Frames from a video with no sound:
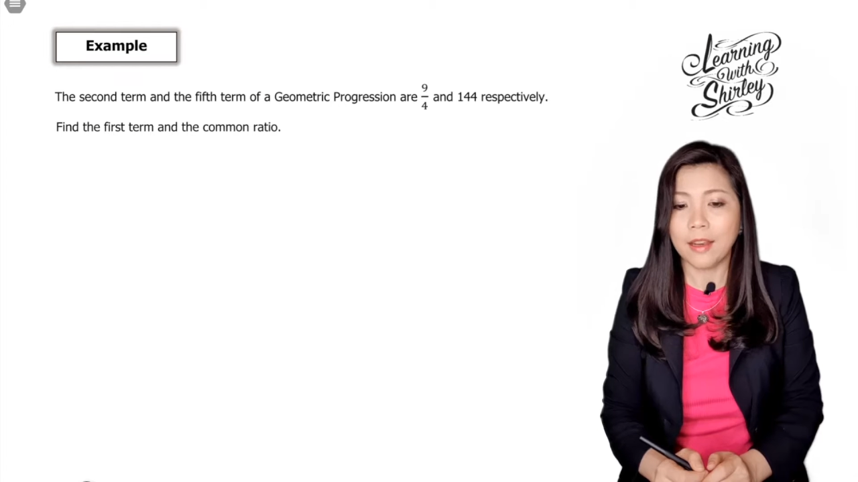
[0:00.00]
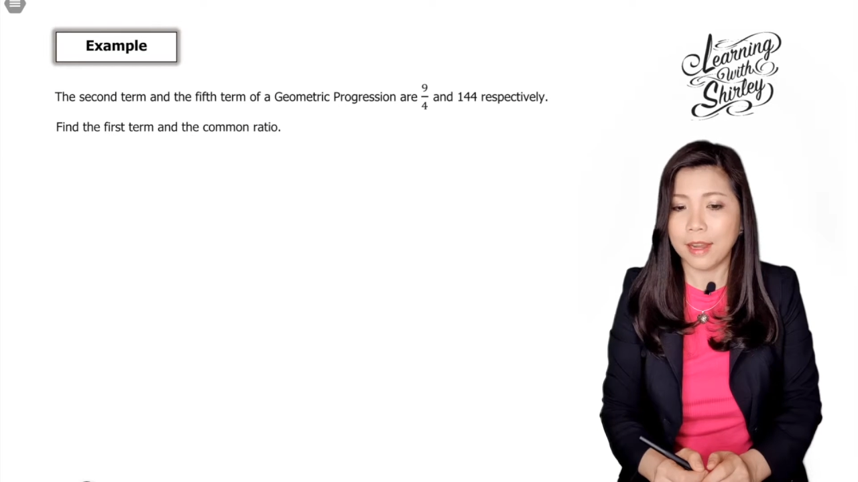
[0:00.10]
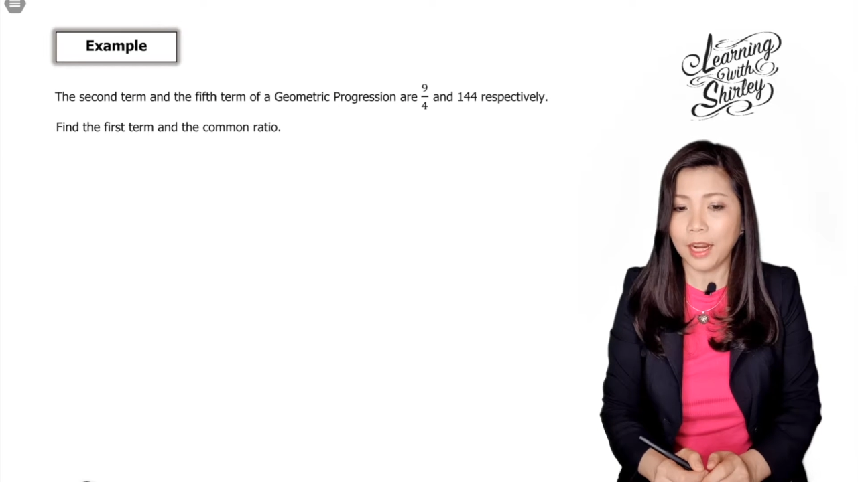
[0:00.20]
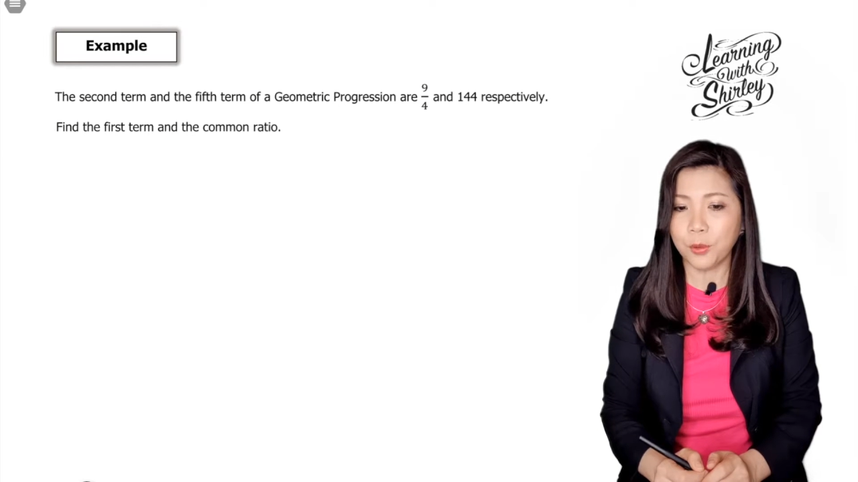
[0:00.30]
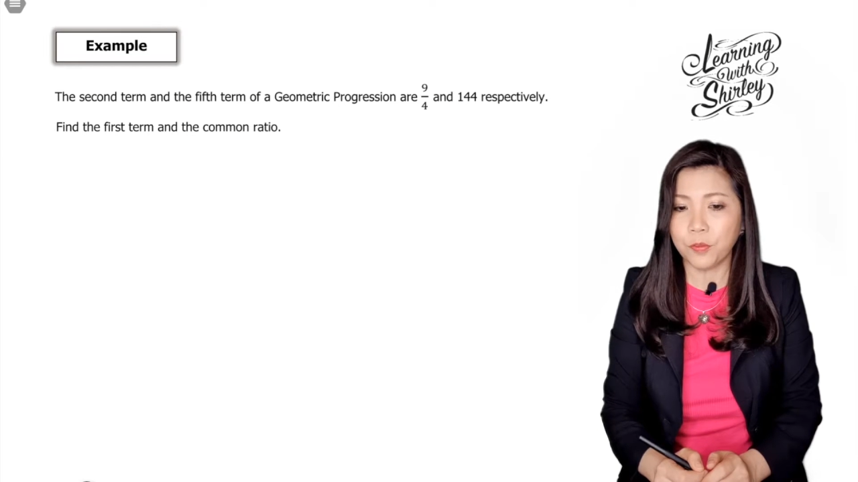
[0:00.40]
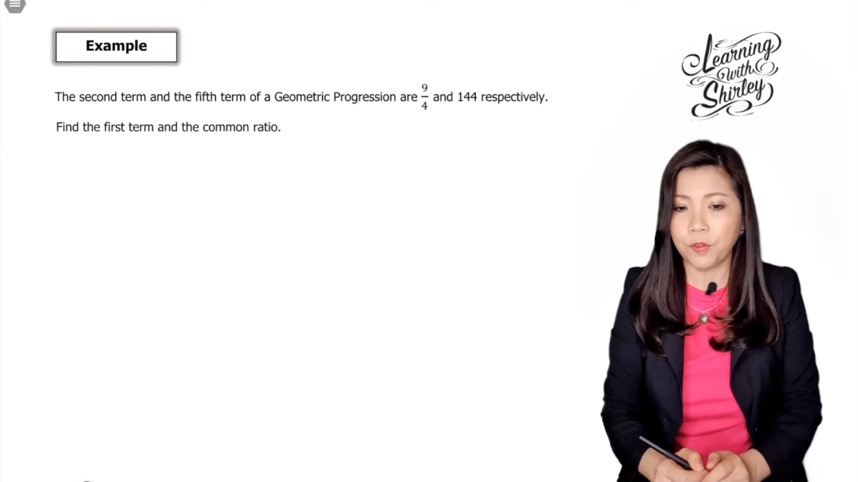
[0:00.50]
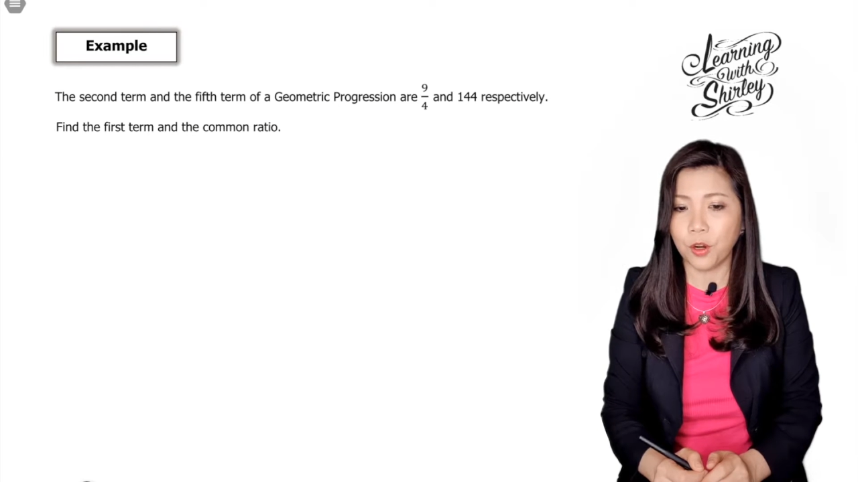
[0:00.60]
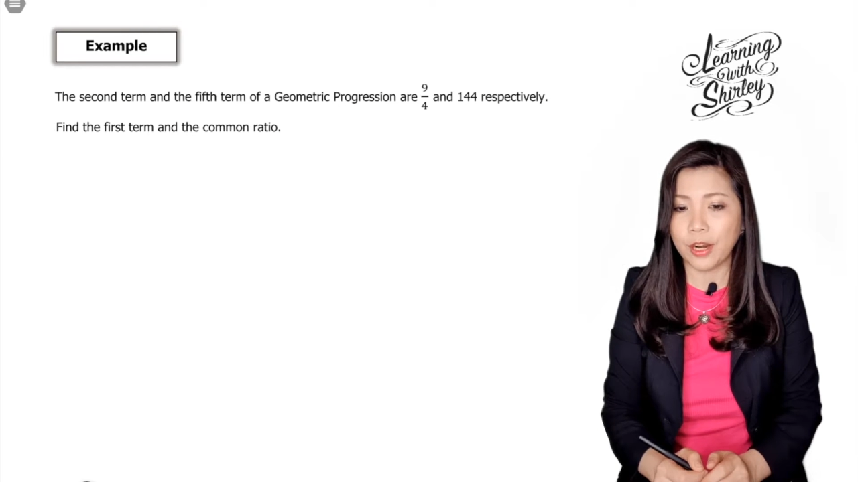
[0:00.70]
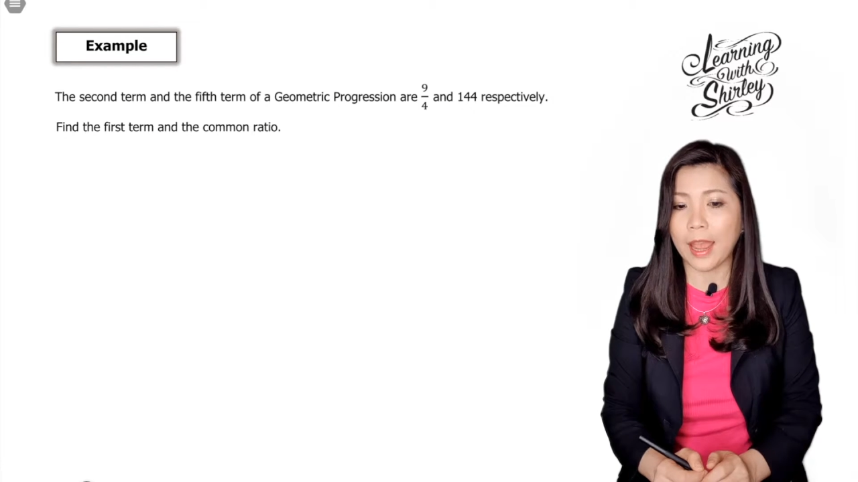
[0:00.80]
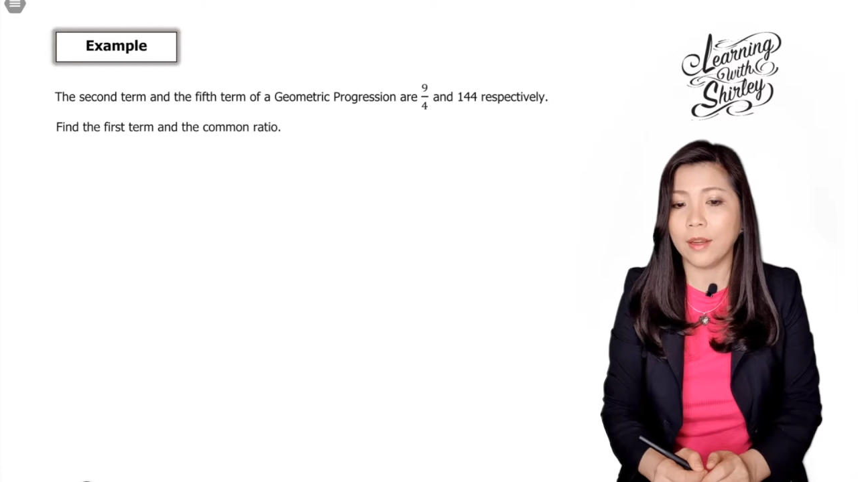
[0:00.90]

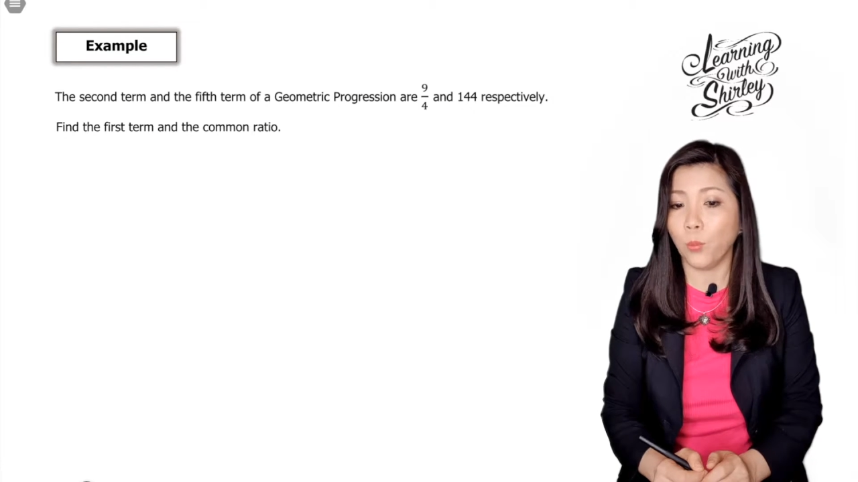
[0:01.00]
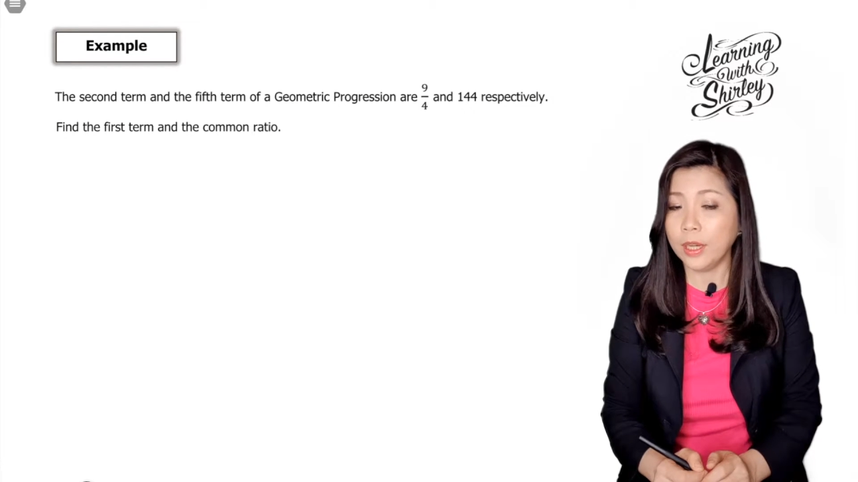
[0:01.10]
904 and